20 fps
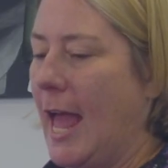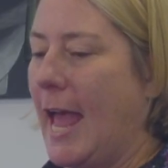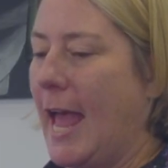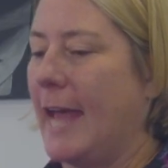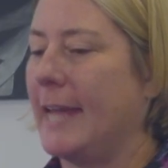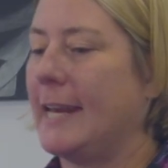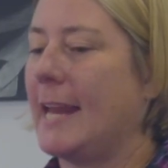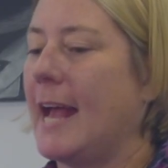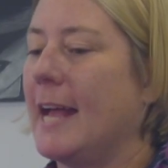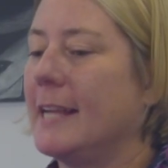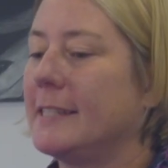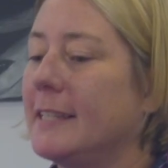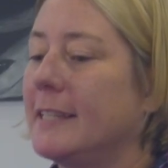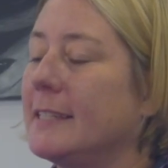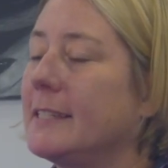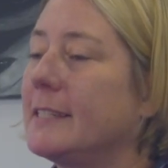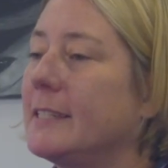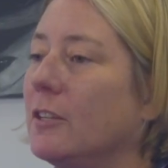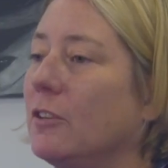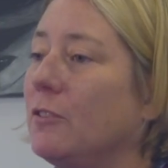And as
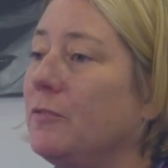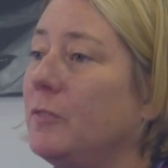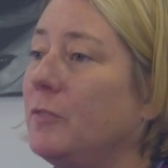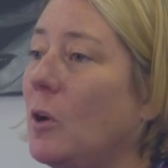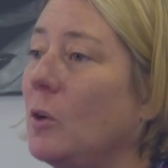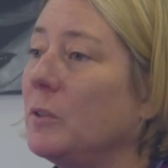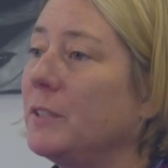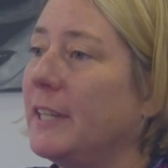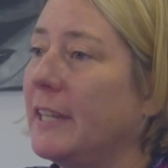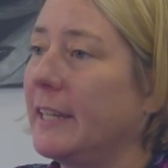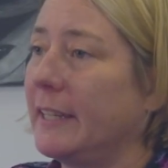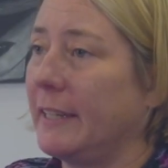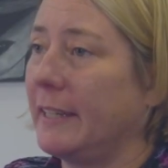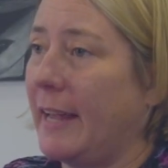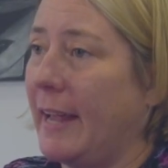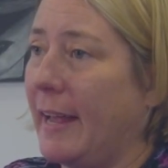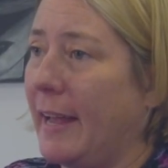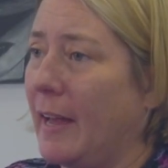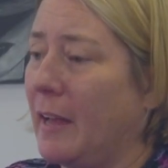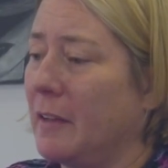it's still folded in
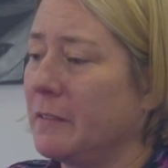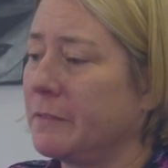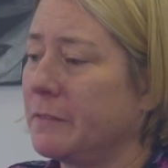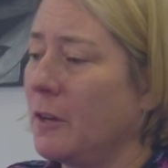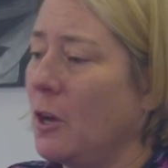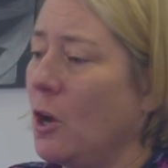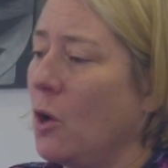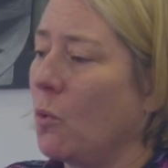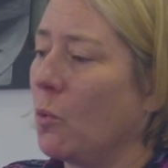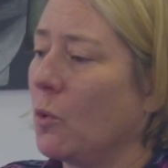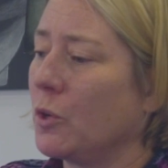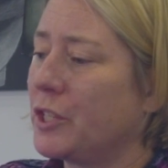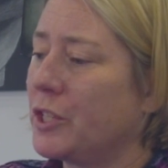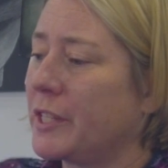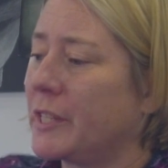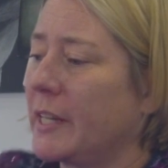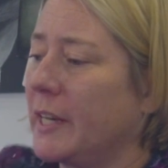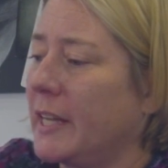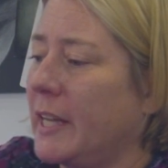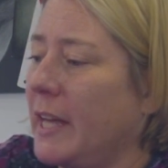half, we're just
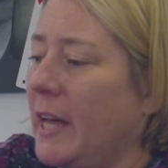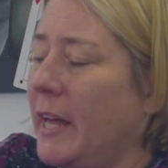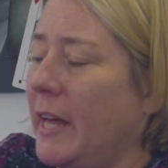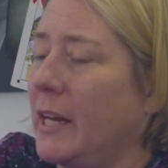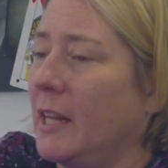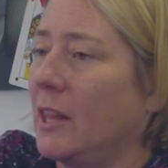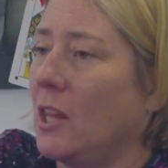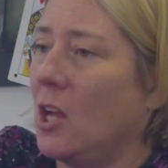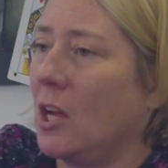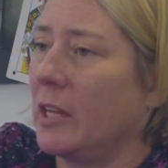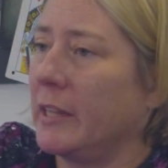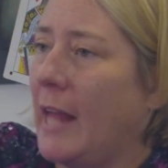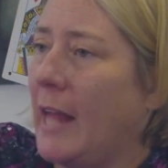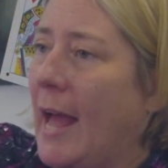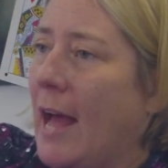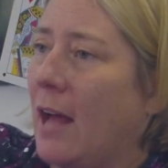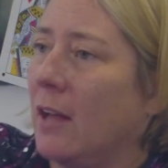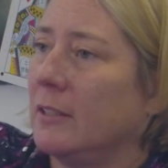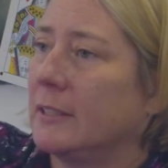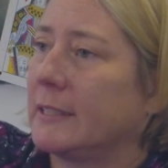going to cut along the
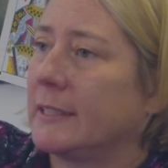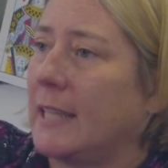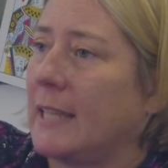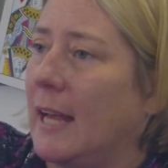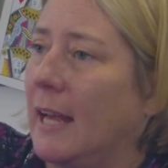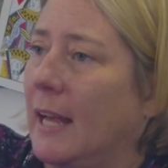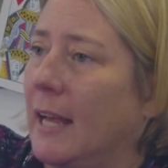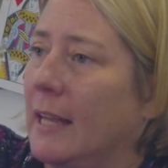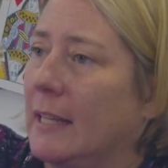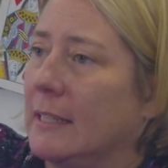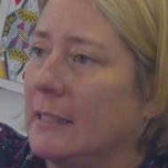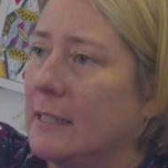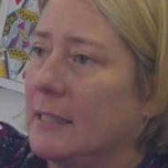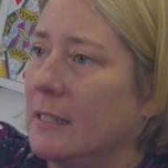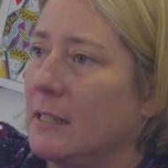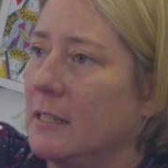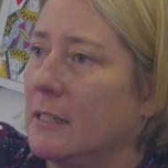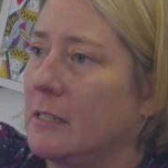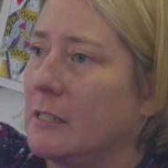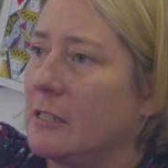outside
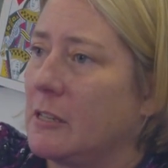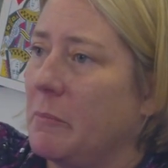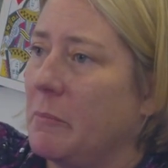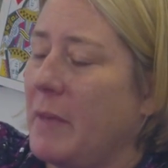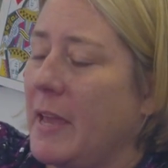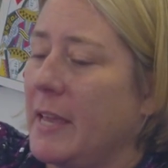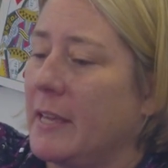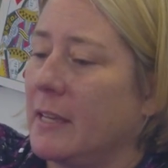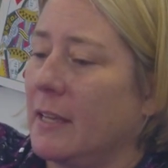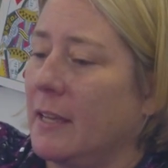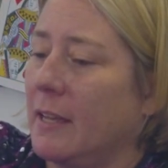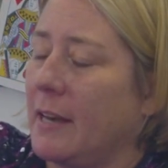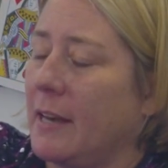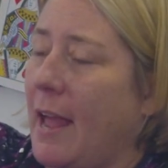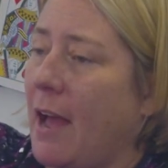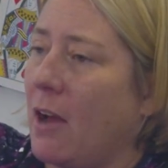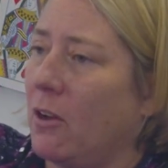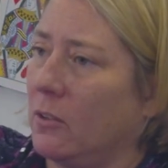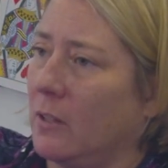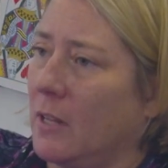to make an
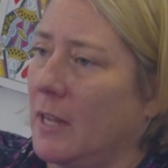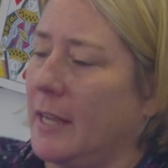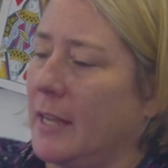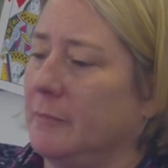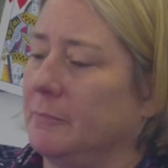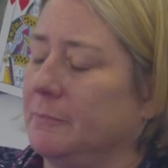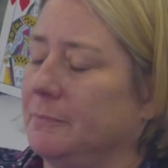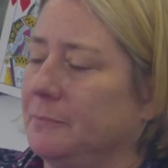outline.